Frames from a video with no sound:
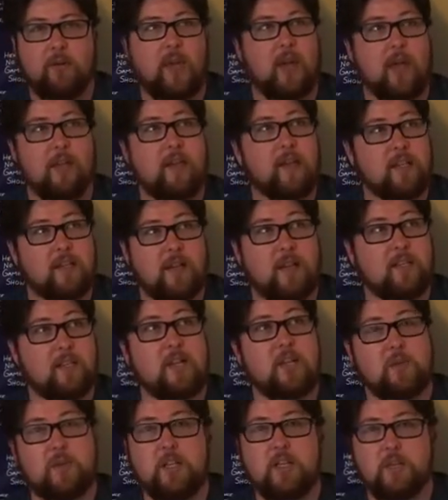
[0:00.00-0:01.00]
Like, I think it's like
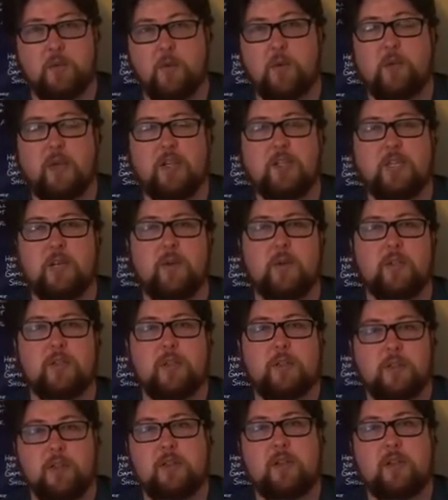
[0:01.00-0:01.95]
essentially it's 3 big sequences.